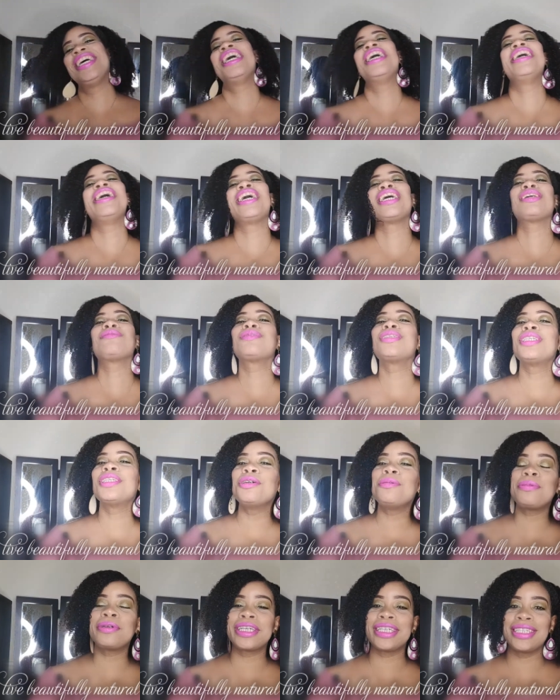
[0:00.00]
and I'm
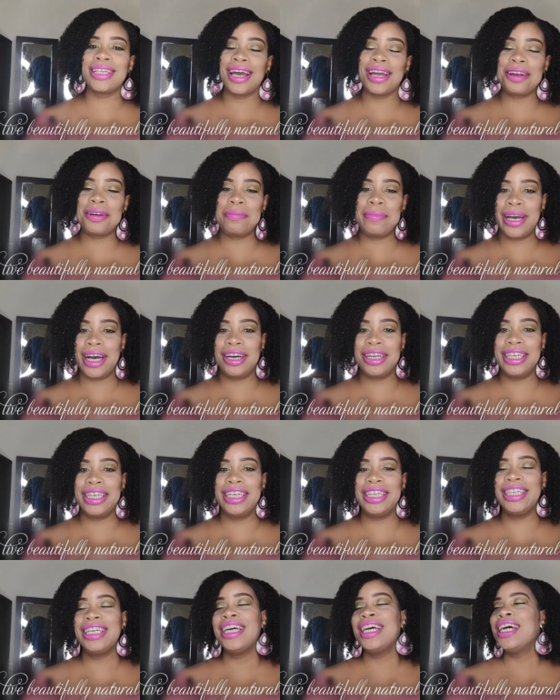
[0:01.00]
super excited about
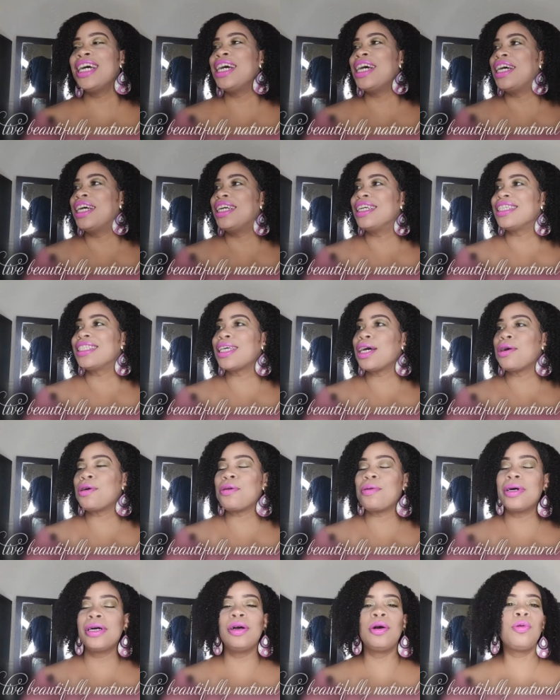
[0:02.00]
it.
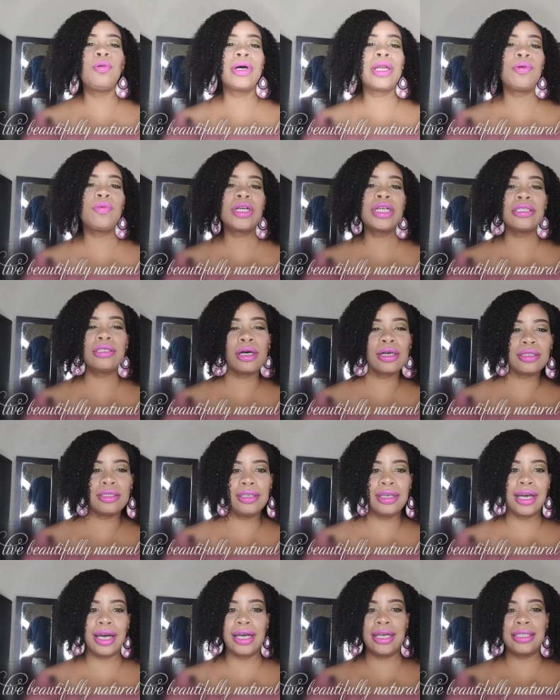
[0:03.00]
So, what I want to talk to you
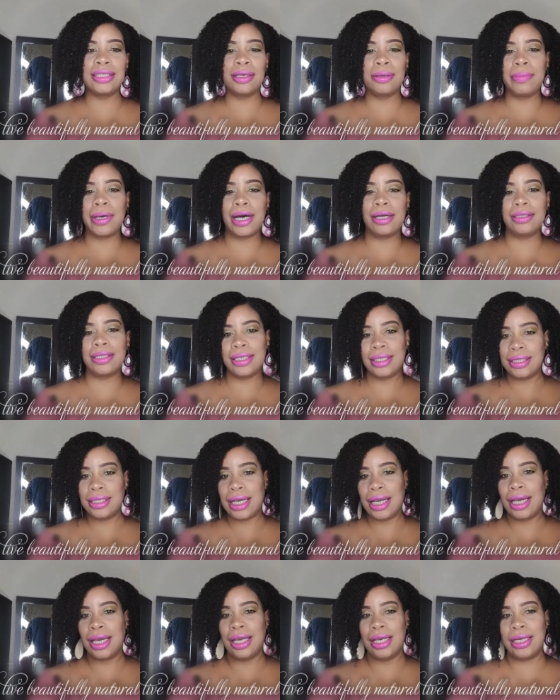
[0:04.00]
guys about
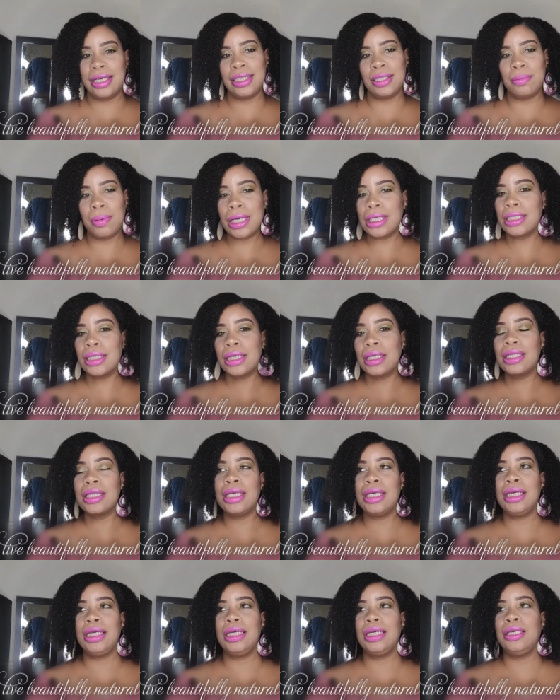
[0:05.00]
today is
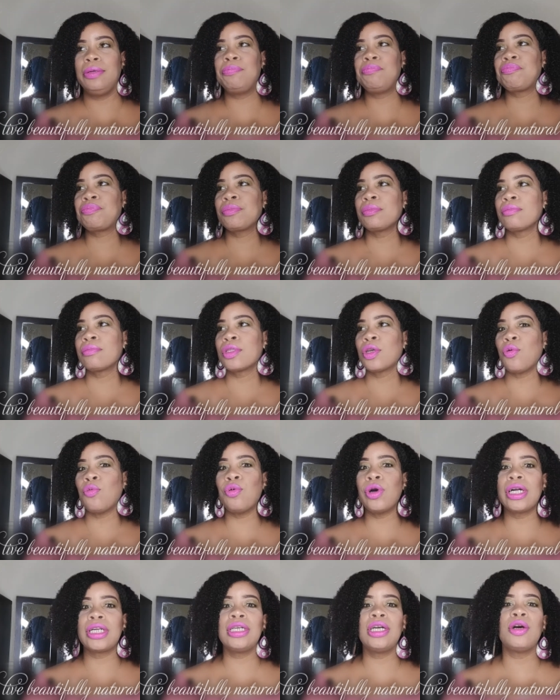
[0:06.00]
basically
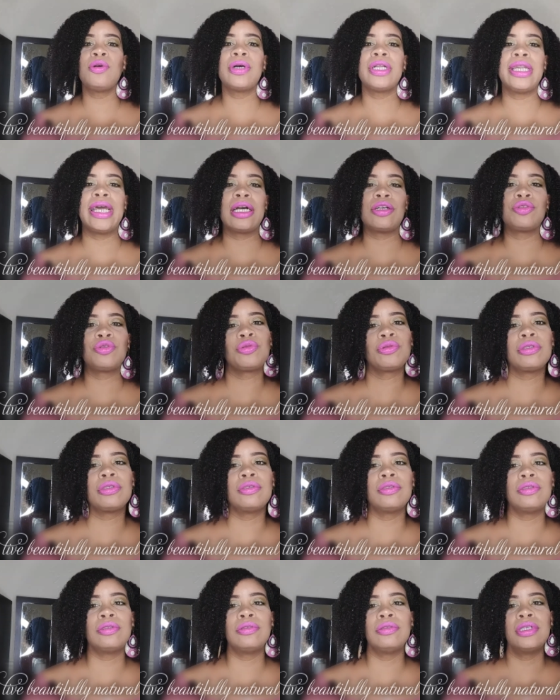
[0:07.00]
what going
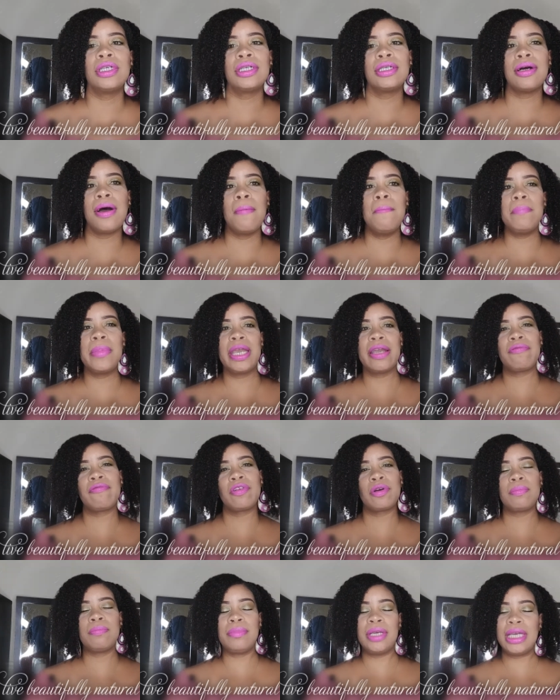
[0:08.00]
natural meant
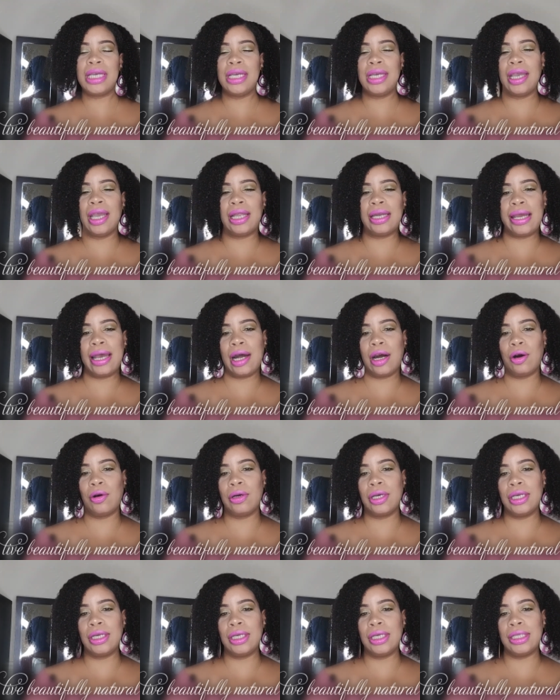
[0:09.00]
for me and how
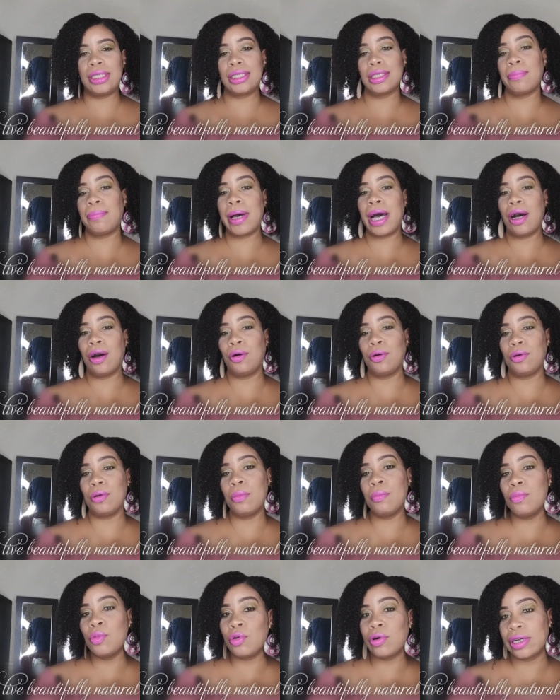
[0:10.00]
it's about
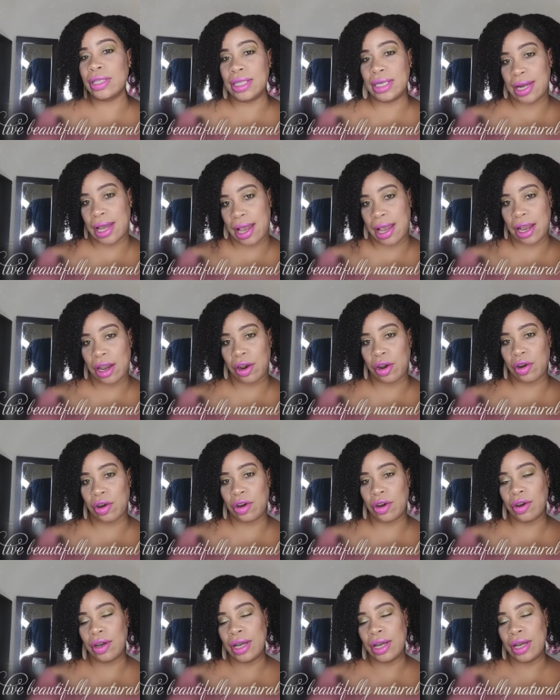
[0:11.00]
more than hair.